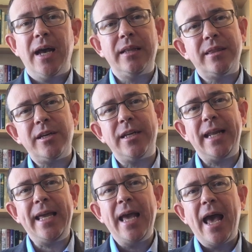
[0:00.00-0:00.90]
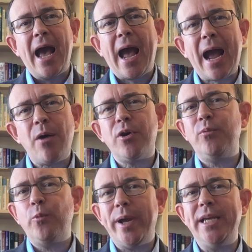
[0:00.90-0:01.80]
And thirdly, how
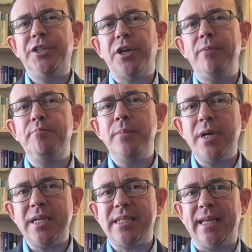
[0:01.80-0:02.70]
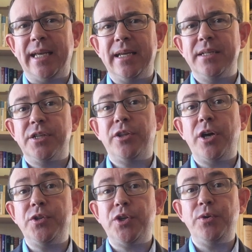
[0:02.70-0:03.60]
can we show mercy to
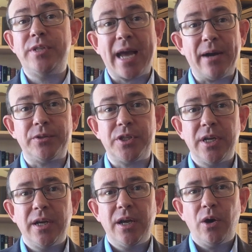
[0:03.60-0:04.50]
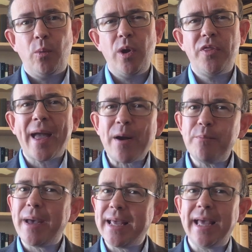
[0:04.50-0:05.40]
those who doubt without
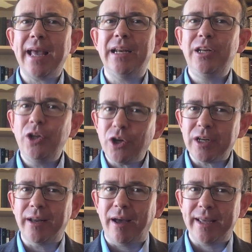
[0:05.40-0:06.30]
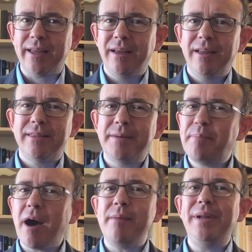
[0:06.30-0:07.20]
making it look like the
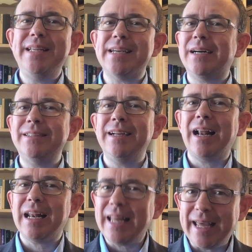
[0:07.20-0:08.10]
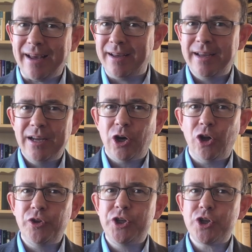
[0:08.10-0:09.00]
Bible is unclear
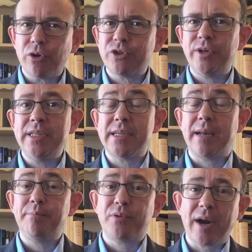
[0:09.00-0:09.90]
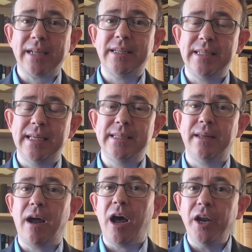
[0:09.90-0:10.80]
on the doctrines and practices
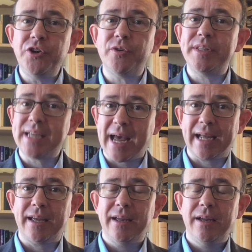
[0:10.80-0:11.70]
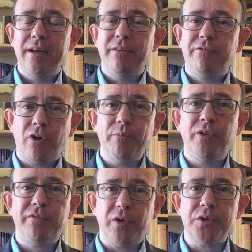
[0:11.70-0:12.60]
that are under attack from
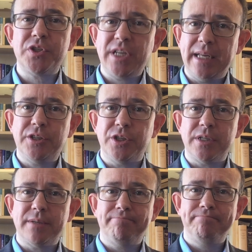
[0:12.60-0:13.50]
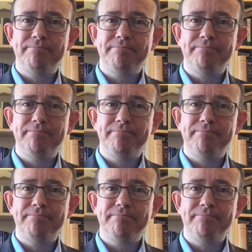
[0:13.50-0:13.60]
the false teachers.